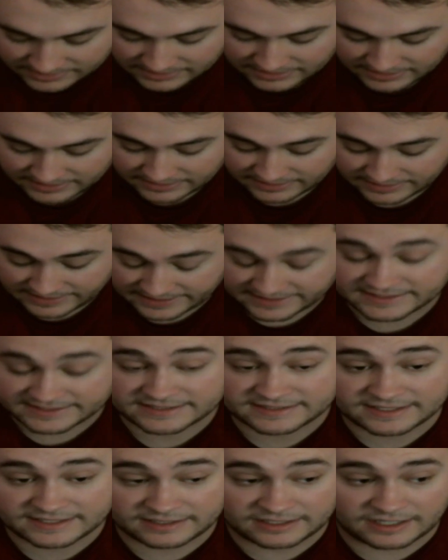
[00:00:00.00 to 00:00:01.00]
I
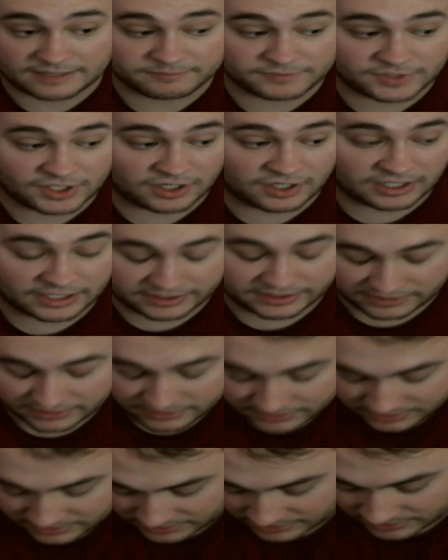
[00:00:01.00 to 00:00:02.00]
said, I'm not
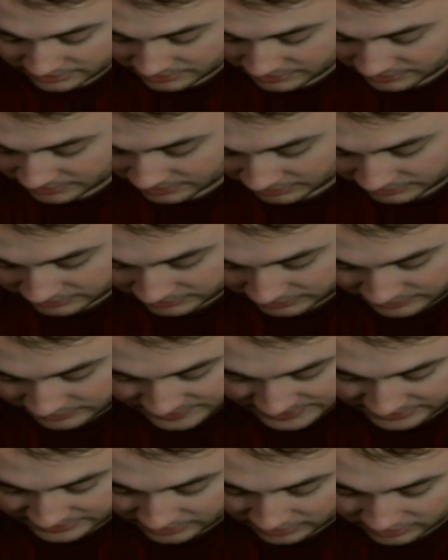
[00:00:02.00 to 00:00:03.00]

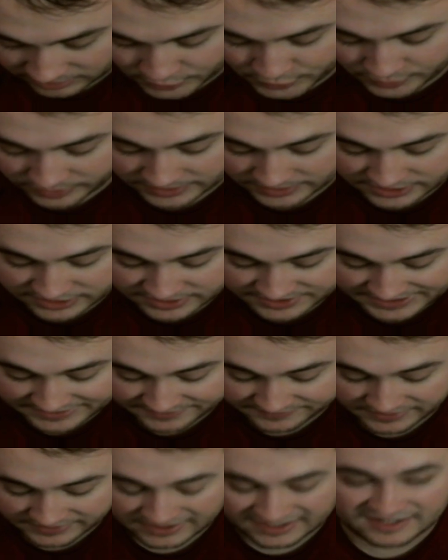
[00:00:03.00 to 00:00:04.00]
using all Trilogy
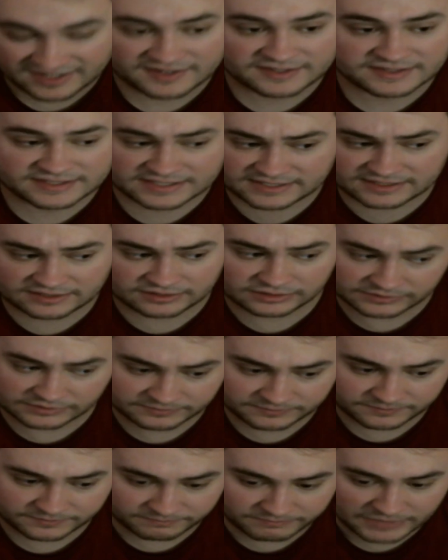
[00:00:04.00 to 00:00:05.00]
stuff. Still
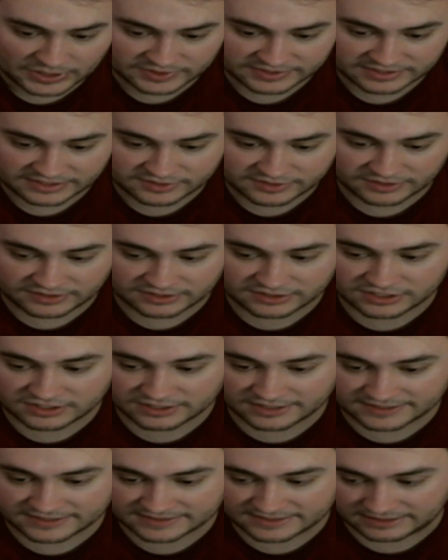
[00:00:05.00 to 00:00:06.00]
mostly Trilogy
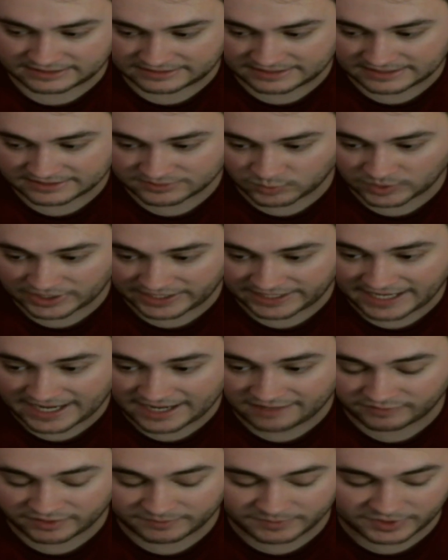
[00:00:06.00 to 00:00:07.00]
because like that's what I
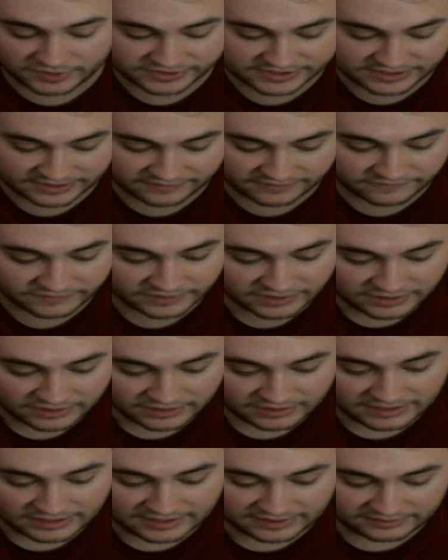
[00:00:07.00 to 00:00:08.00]
have the most of,
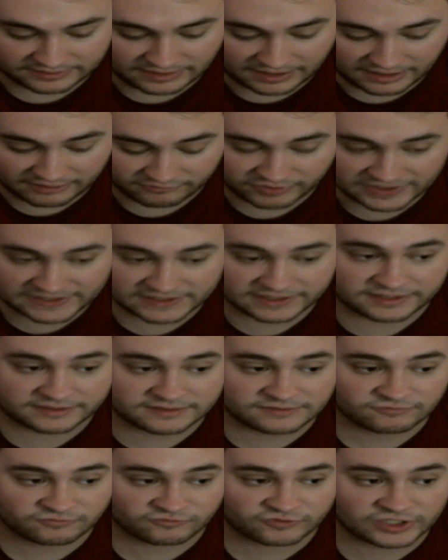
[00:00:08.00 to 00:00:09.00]
and I really
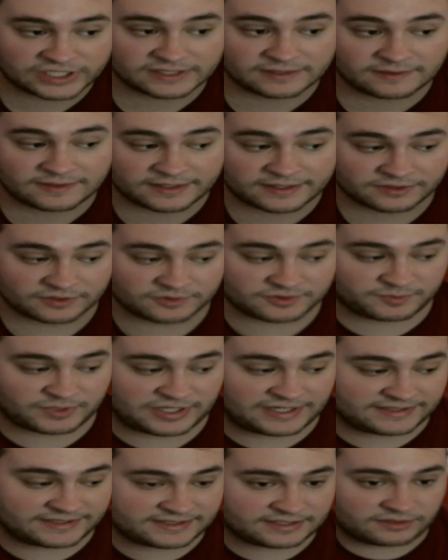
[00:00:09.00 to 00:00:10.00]
like those
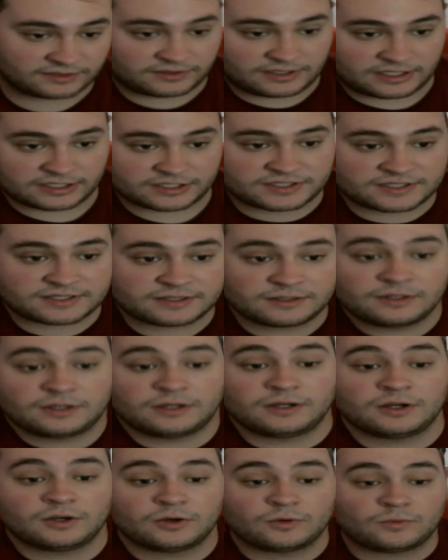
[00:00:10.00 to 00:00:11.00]
brands. So I just
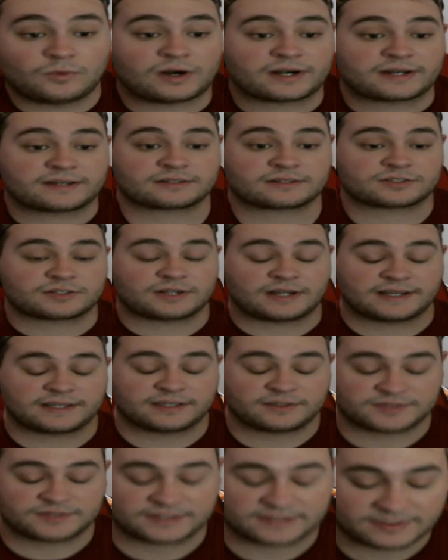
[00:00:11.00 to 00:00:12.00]
wanted to try
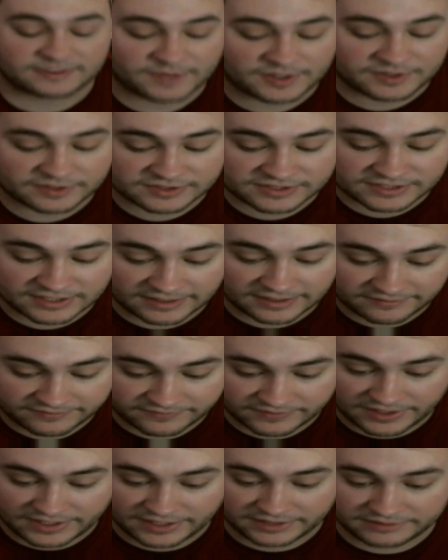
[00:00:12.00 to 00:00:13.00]
using some other stuff,
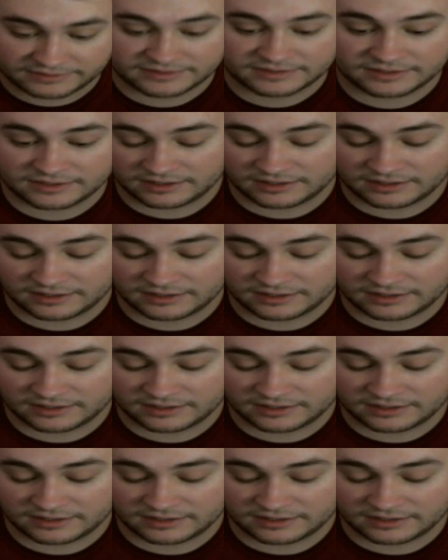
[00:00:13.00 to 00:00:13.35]
and